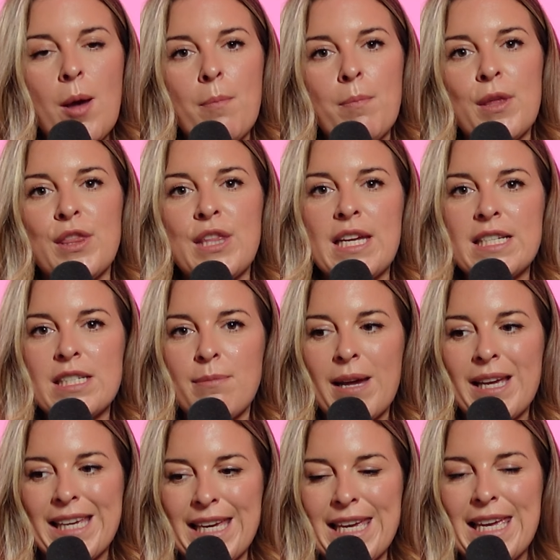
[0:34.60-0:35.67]
But these are
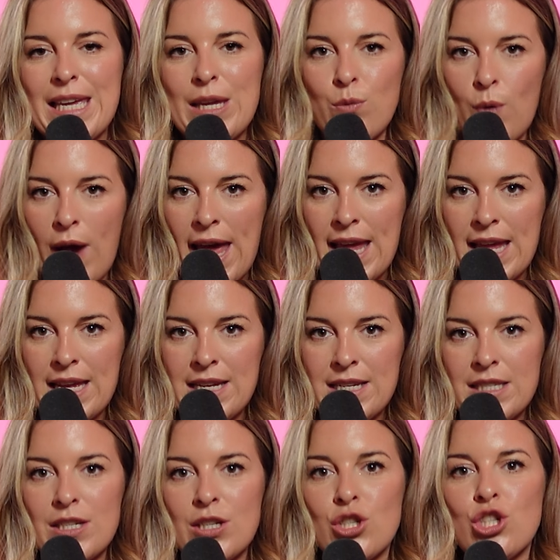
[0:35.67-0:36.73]
my key
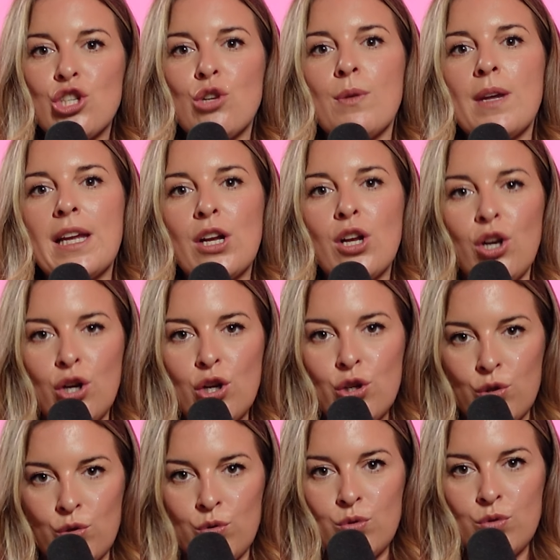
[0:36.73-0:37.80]
ways to
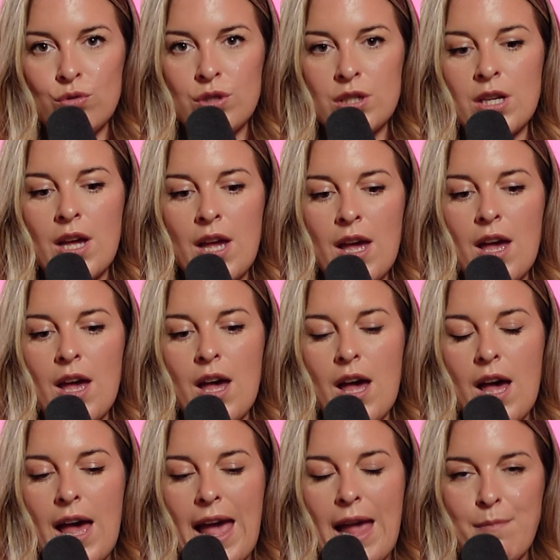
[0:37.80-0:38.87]
include
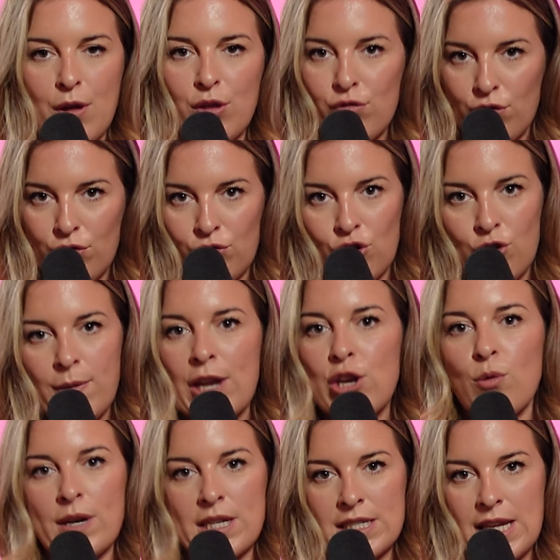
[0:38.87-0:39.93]
a mother of the groom in
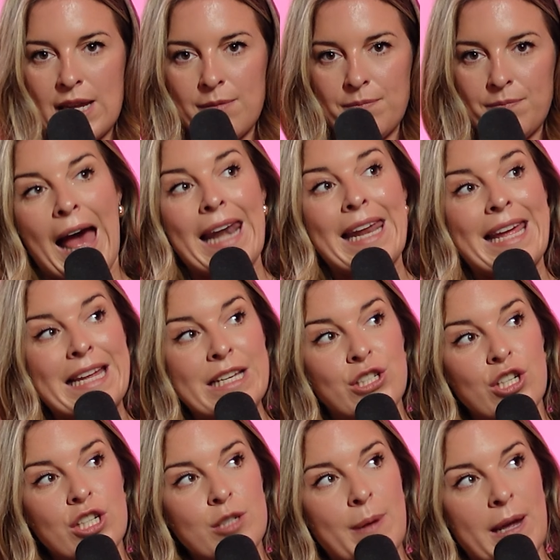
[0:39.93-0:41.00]
your wedding day. And it is
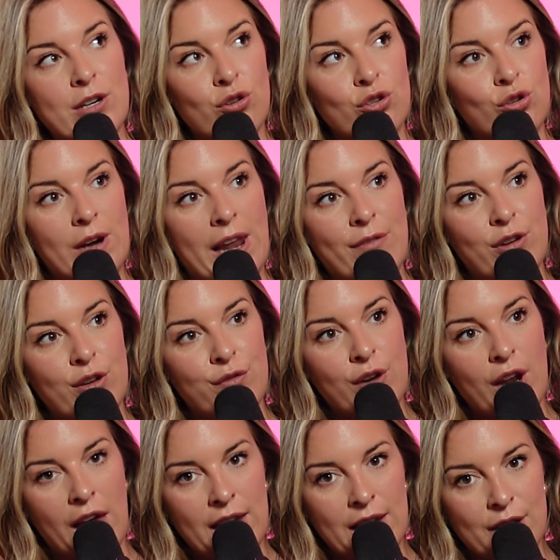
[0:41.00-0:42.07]
going to depend on your level of
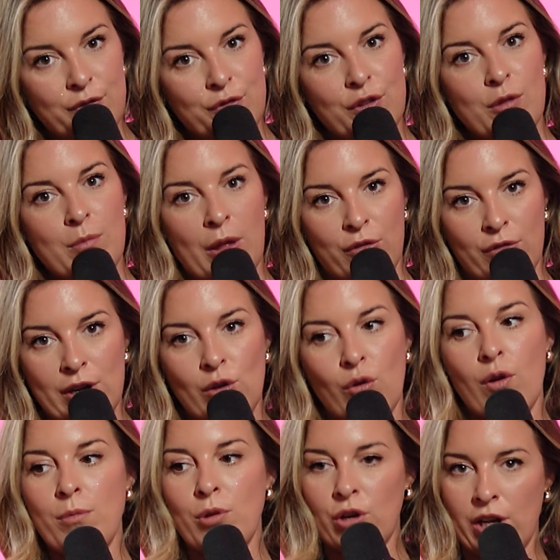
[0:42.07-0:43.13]
like for the
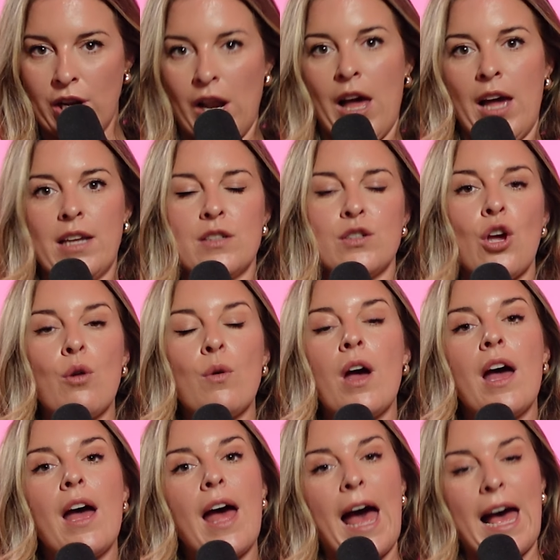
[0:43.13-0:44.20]
mother-in-law. I'm not going to lie. So
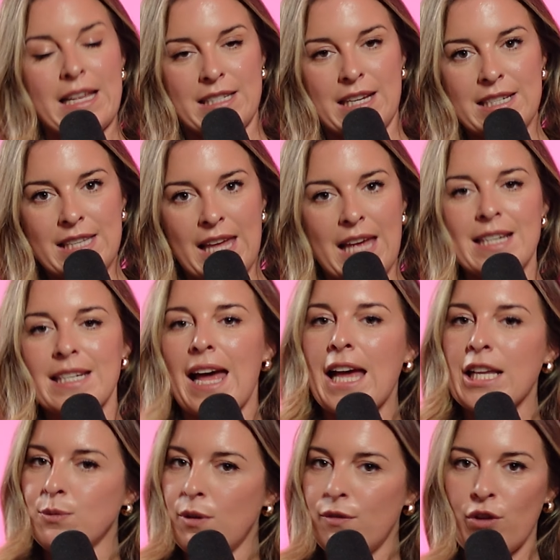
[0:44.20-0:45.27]
as I said,
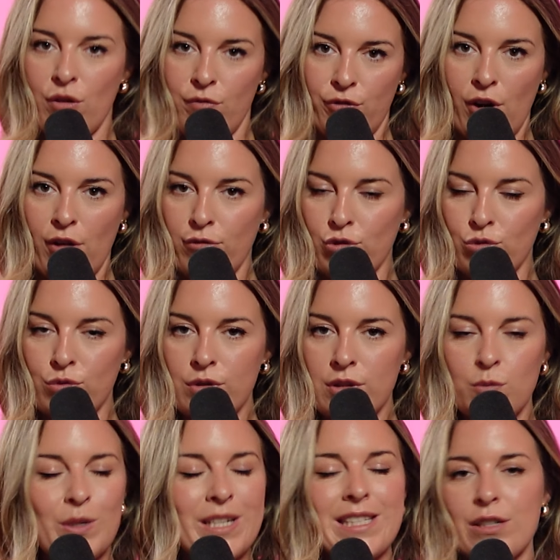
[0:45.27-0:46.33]
as we've learned for our
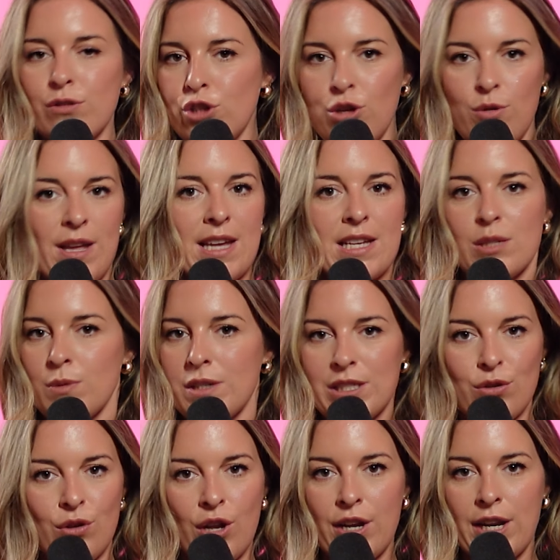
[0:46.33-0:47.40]
rules, we're still new here. So we're
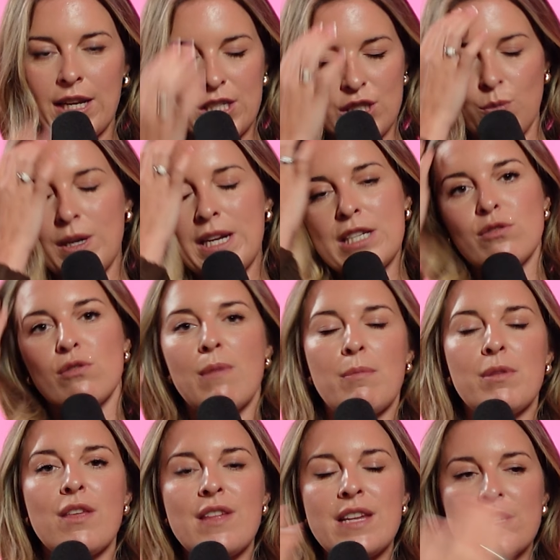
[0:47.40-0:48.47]
still learning. So we need to
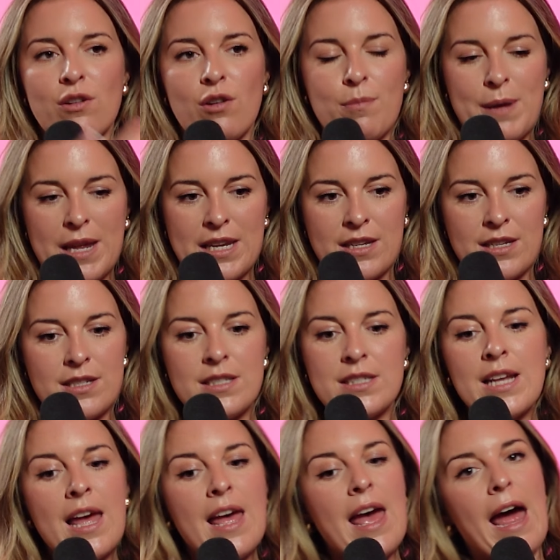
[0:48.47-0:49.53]
remember that these are opinions
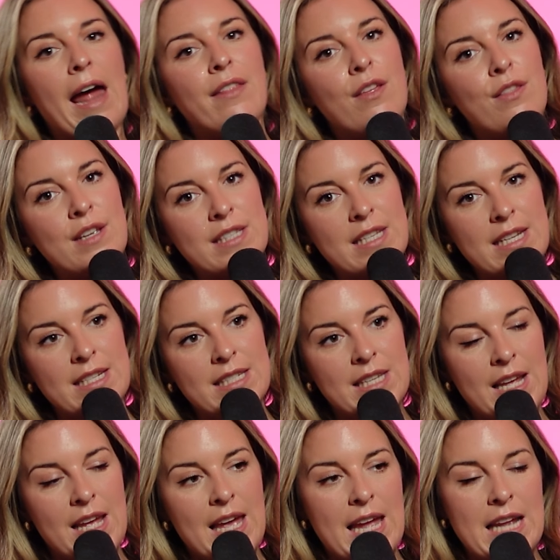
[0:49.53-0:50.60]
and that this is
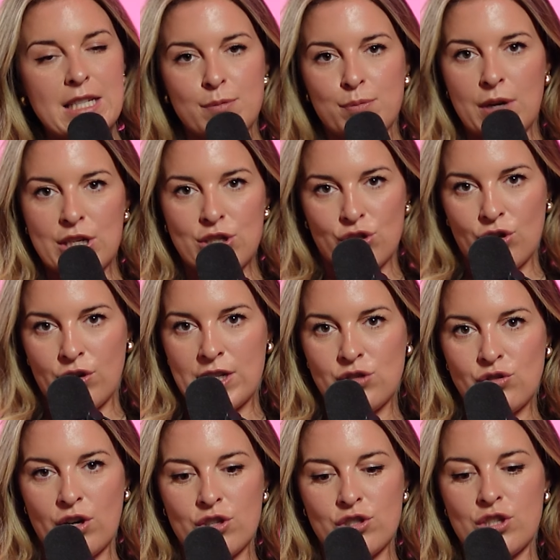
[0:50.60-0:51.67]
inspiration, not
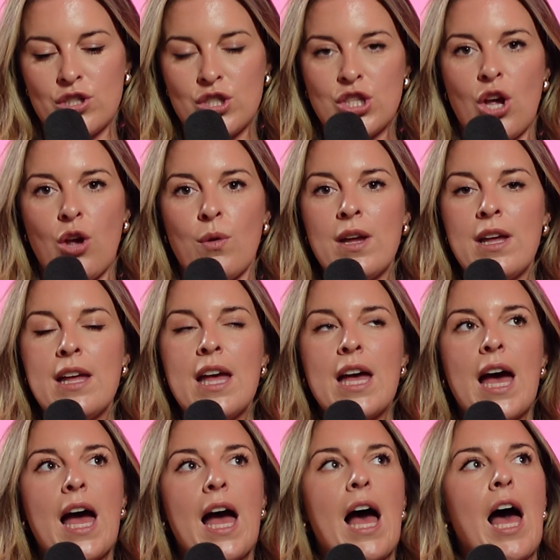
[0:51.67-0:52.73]
instruction. So
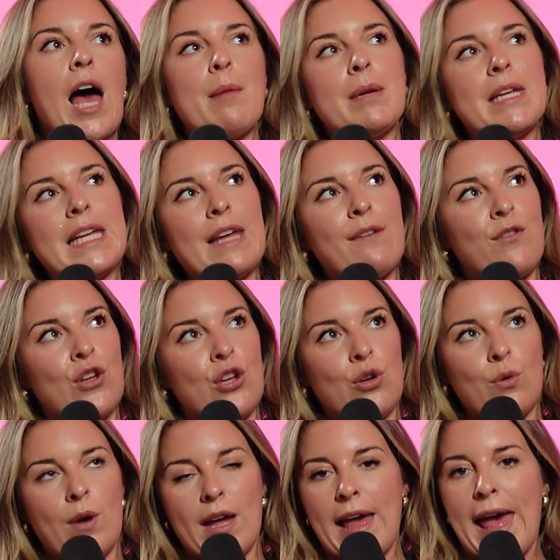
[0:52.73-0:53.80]
I'm going to give
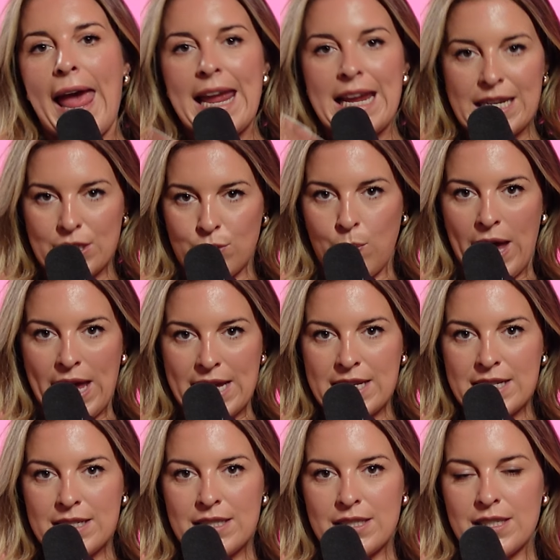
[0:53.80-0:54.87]
you 8
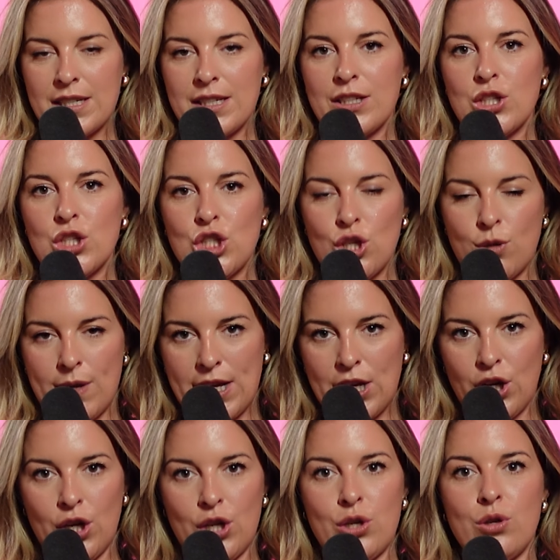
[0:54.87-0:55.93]
ways to
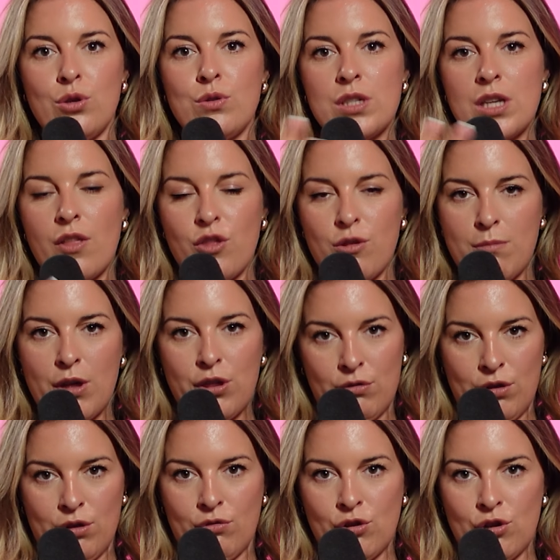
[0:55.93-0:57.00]
include the mother of
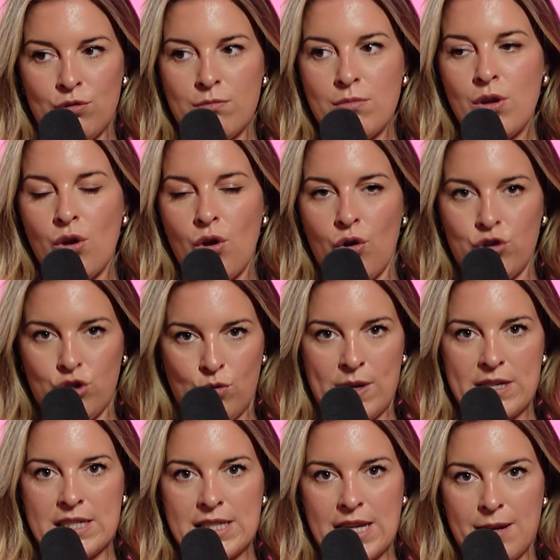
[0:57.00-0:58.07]
the groom on your
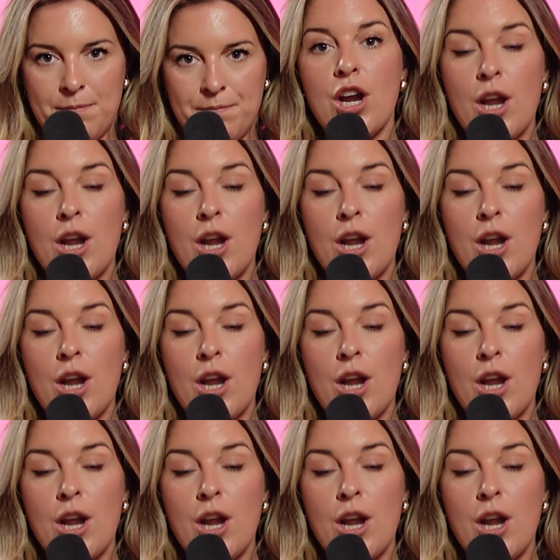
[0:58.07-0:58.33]
wedding day.